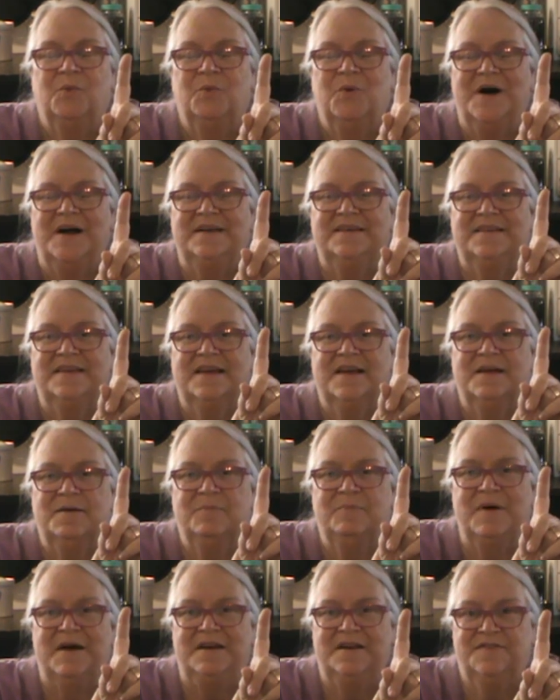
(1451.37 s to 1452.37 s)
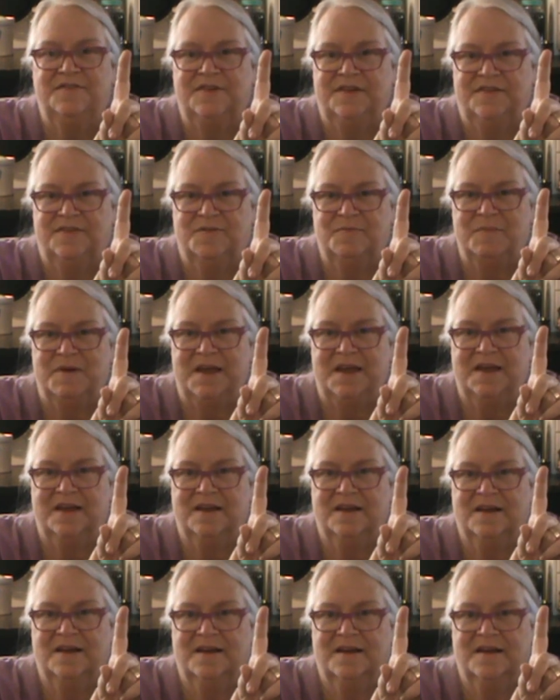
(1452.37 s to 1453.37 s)
what benefits me,
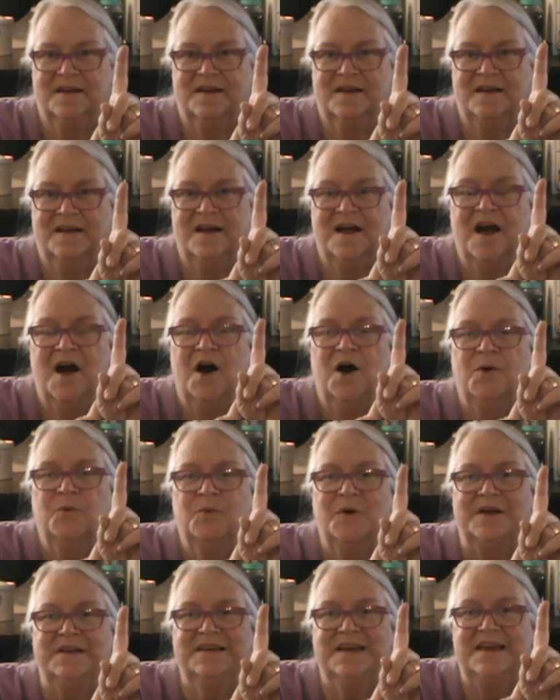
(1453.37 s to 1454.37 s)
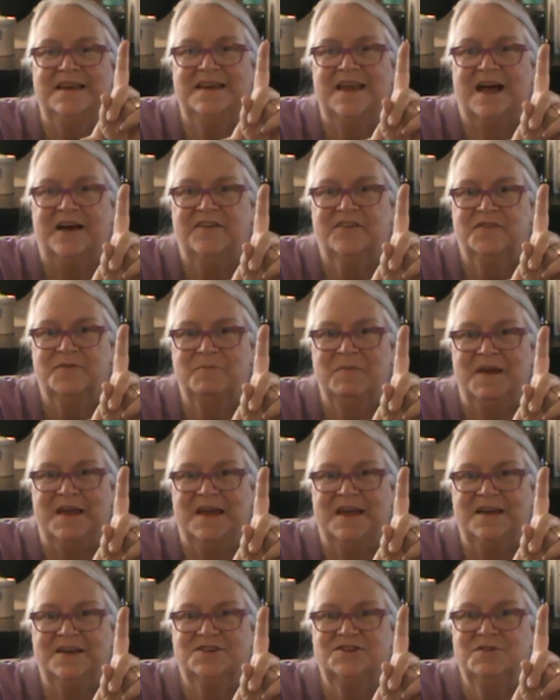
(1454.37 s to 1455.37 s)
what connects me
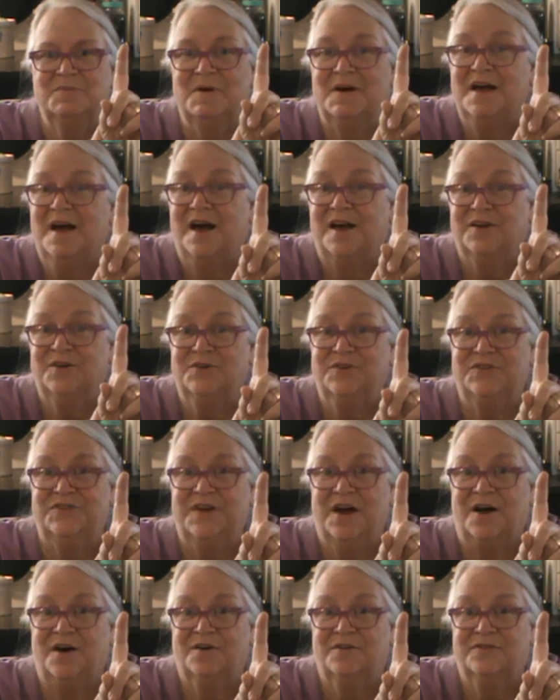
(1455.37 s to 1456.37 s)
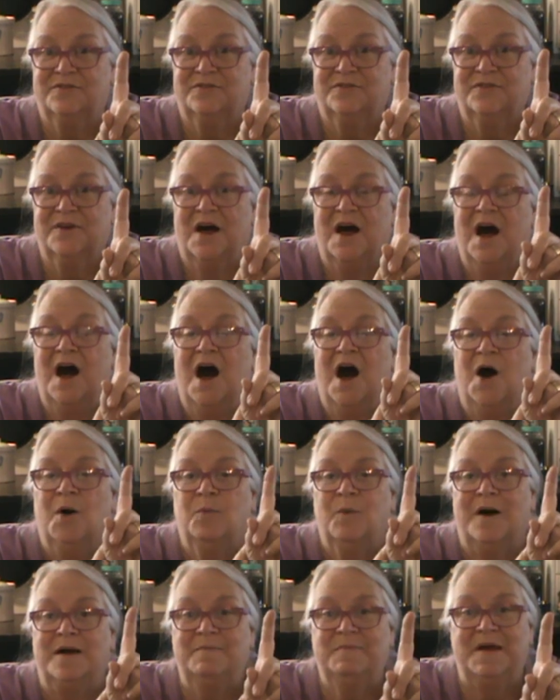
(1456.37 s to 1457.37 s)
to my higher self,
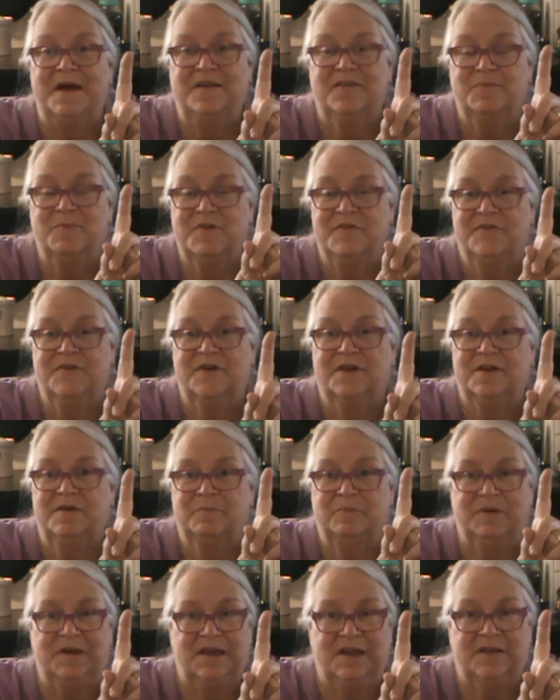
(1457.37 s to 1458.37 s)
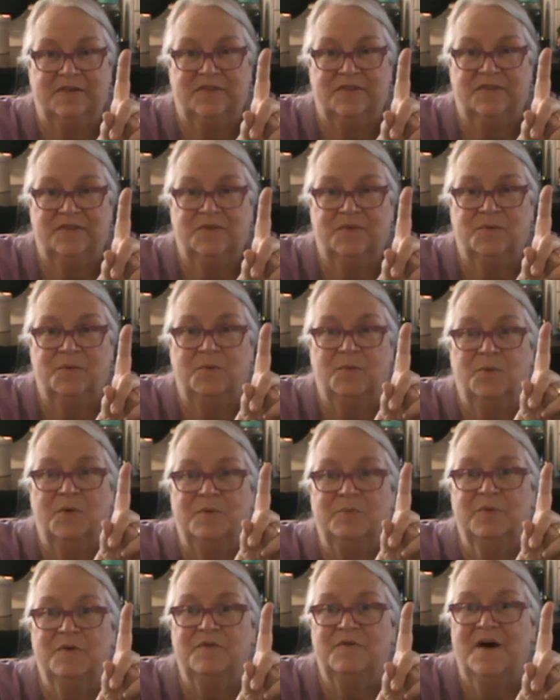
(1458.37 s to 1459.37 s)
what makes me feel at peace,
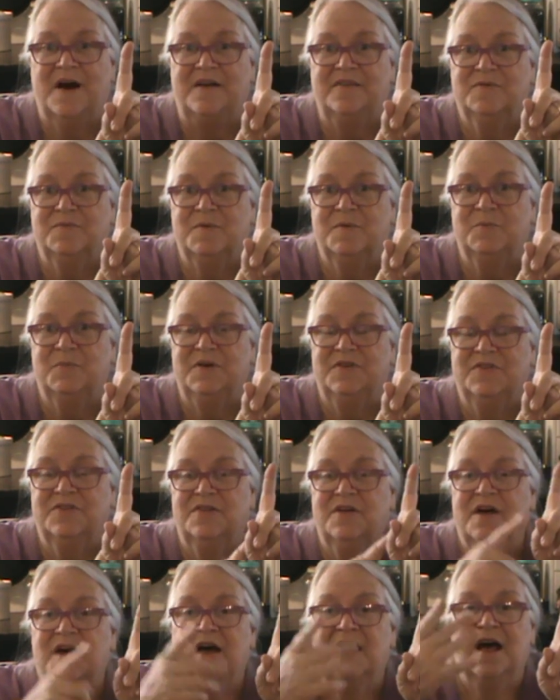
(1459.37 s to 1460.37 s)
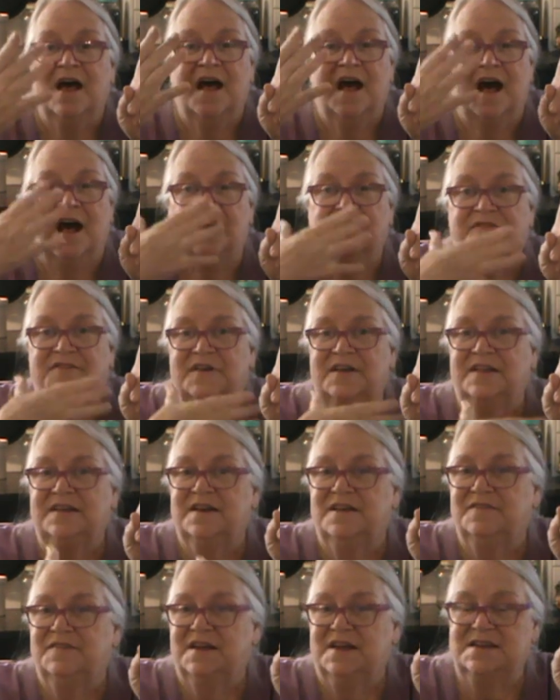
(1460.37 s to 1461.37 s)
what provides me with a
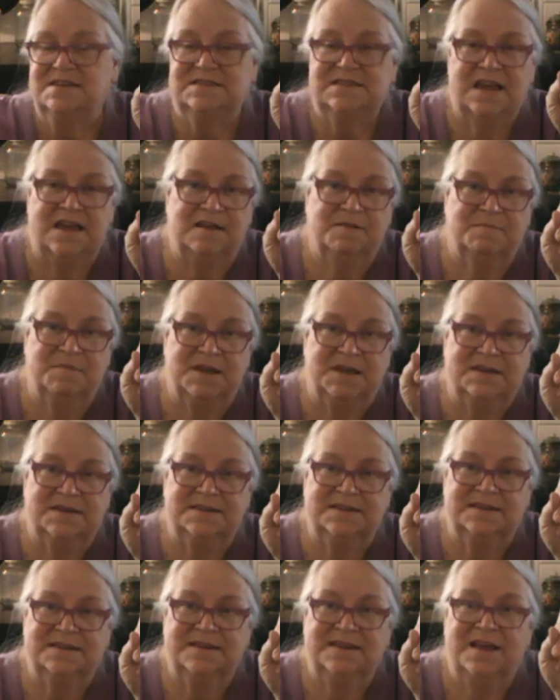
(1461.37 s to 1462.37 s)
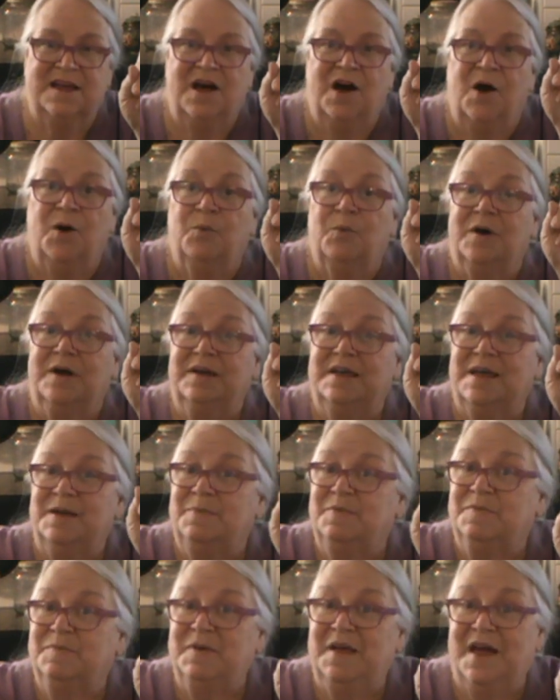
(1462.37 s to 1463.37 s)
feeling of contentment, what
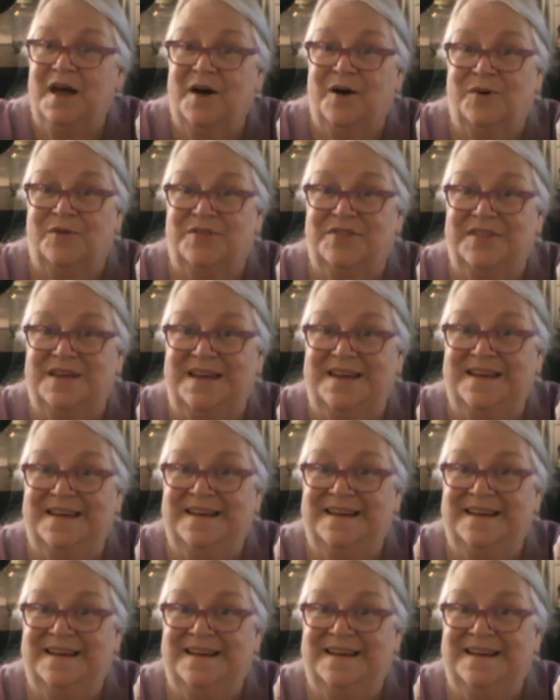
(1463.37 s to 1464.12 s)
keeps me healthy.